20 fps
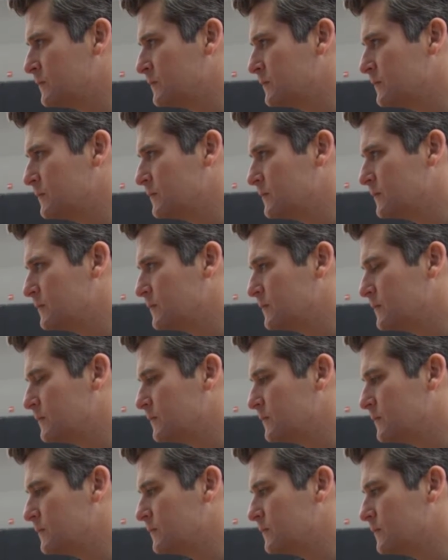
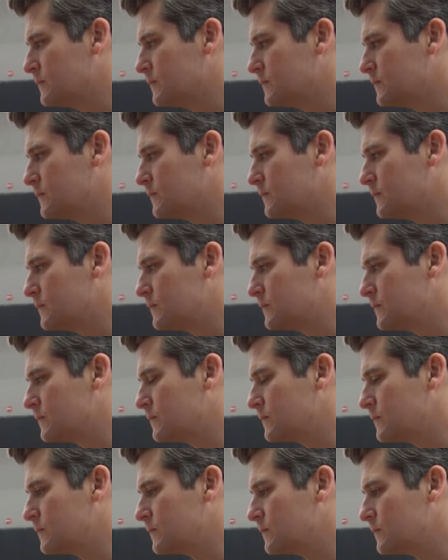
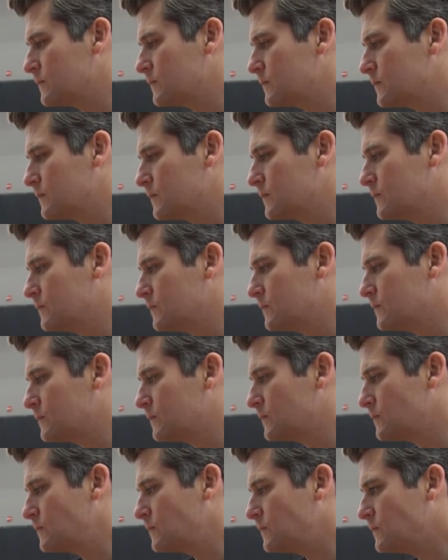
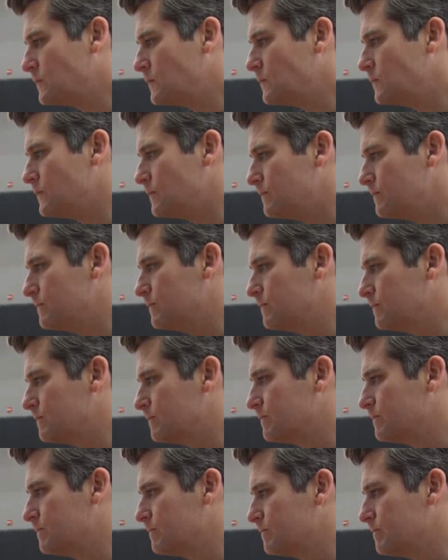
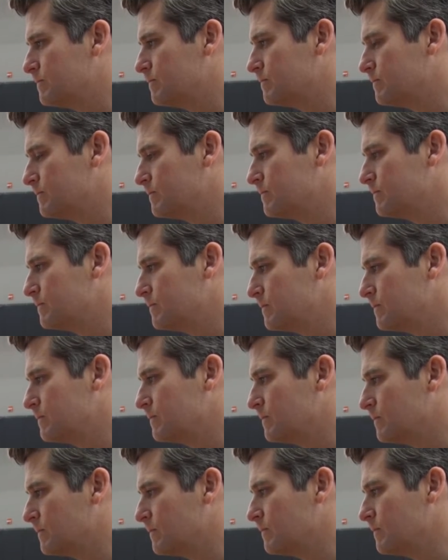
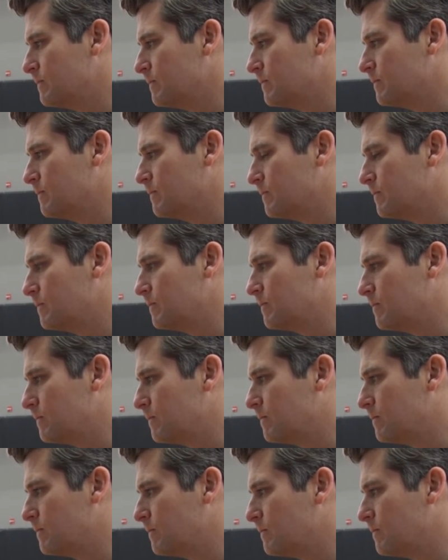
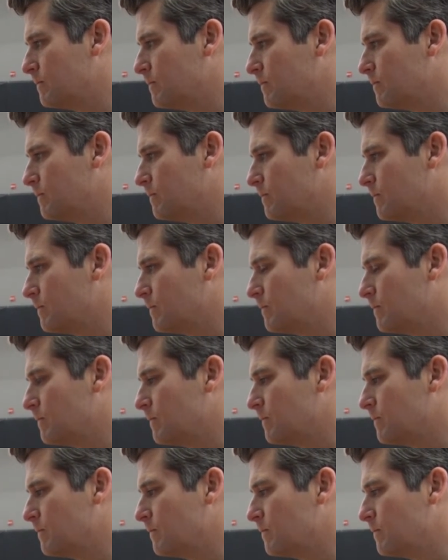
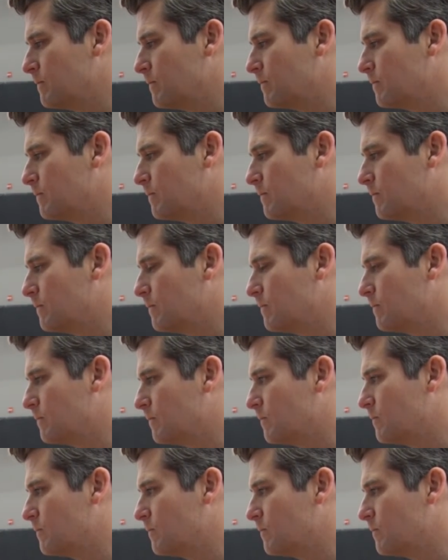(silent)